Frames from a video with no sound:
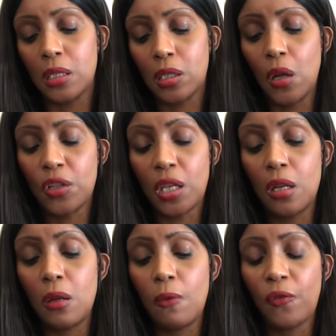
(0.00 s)
starting a
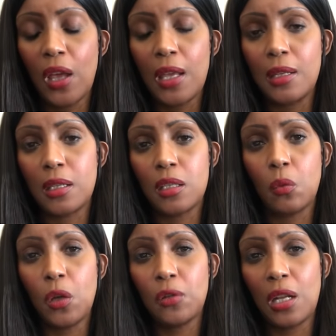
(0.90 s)
new phase is the
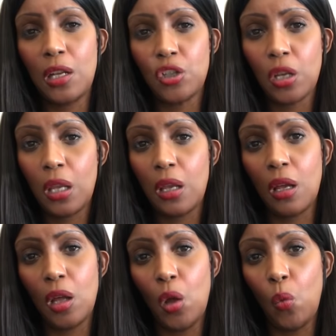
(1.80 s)
world energy
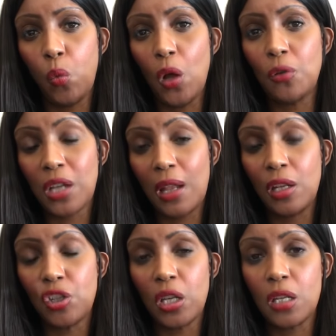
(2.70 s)
uh, world
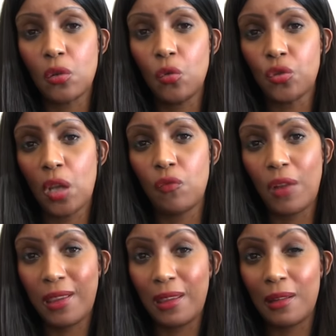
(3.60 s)
energy is also
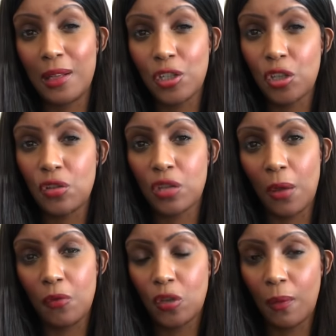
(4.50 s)
recognition
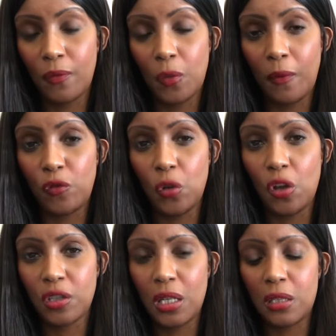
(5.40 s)
so some, some of you
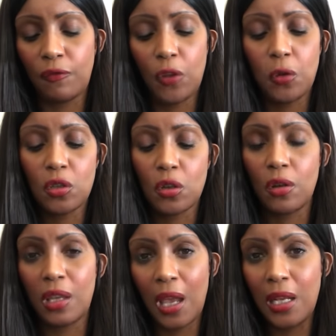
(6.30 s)
guys need to focus
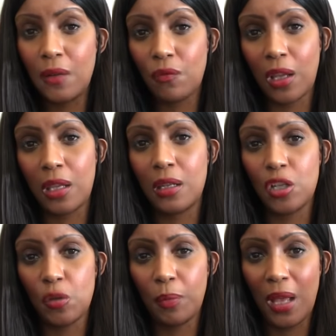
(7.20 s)
on gaining
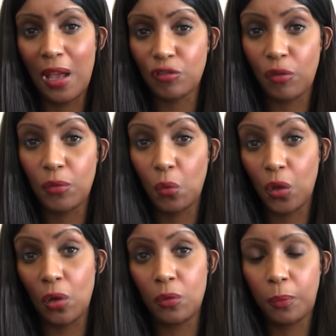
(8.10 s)
recognition perhaps from the
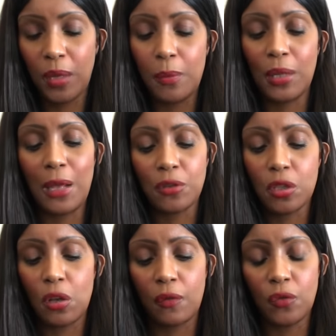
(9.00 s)
world people
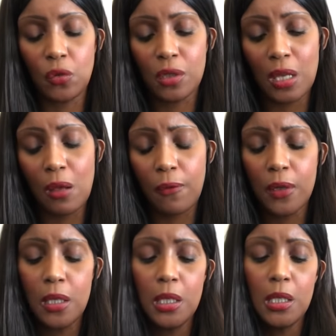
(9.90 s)
outside of yourself
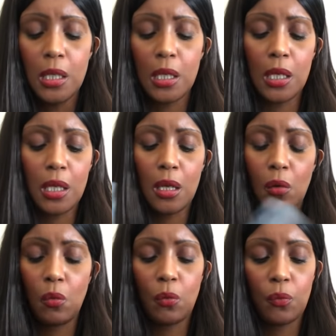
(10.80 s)
uh,
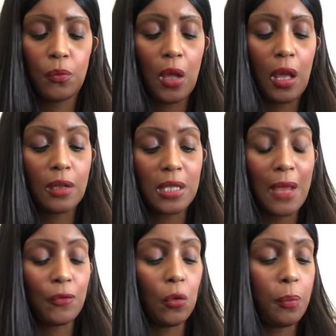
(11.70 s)
uh,
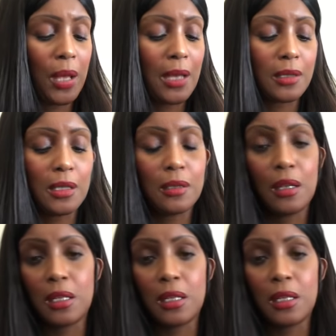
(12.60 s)
devil past is the